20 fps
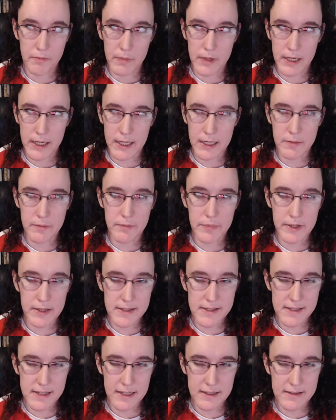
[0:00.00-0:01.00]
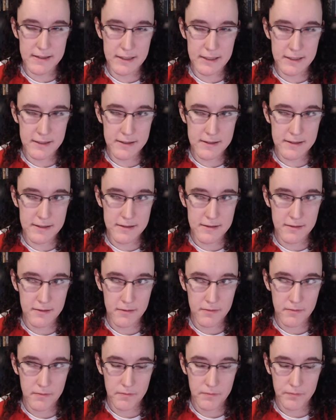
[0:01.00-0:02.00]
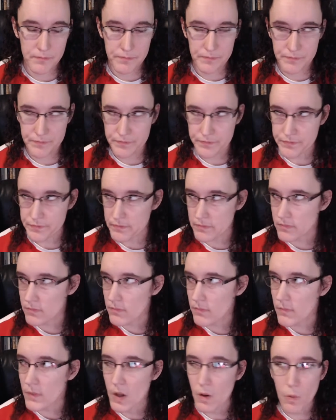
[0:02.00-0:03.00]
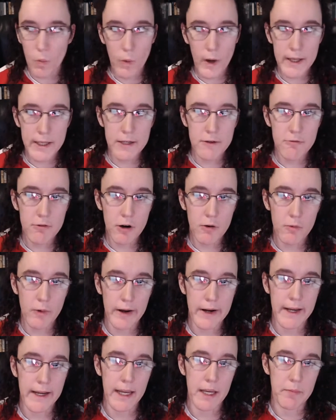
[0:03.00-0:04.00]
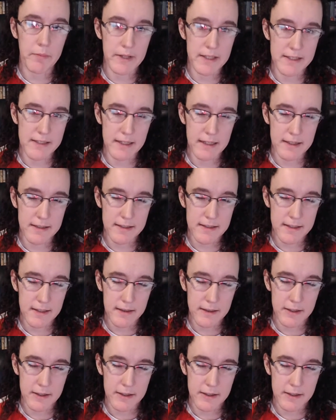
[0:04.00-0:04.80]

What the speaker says: In businesses, when you are running a business,